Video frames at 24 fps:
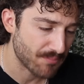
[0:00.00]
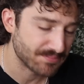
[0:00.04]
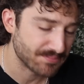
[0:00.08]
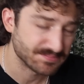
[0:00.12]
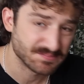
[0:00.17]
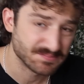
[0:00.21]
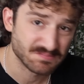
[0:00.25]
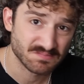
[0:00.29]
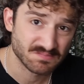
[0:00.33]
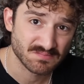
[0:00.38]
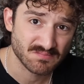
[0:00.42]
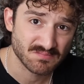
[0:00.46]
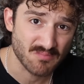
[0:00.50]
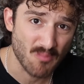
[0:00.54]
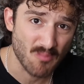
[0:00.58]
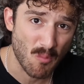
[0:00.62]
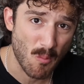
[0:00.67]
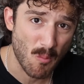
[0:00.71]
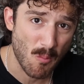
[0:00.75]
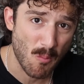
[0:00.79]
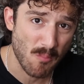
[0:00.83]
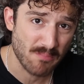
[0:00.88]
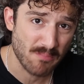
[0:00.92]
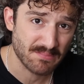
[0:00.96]
it does
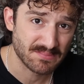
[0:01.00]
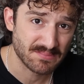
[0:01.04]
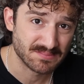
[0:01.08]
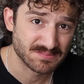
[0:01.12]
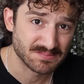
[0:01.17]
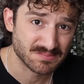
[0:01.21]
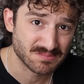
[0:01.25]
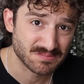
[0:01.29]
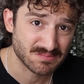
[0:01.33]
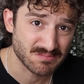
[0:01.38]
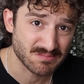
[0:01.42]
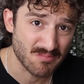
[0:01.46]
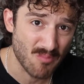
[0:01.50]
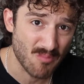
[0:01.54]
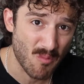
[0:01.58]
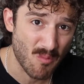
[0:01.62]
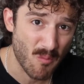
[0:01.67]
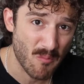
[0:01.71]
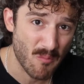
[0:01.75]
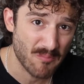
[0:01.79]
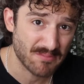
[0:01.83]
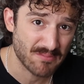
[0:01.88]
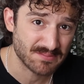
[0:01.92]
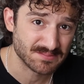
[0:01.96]
taste a tad bit
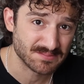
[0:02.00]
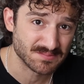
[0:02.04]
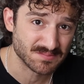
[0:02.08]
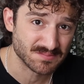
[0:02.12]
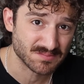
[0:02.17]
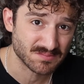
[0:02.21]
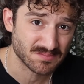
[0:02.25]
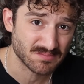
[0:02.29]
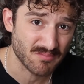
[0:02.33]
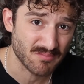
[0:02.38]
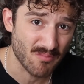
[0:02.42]
like what a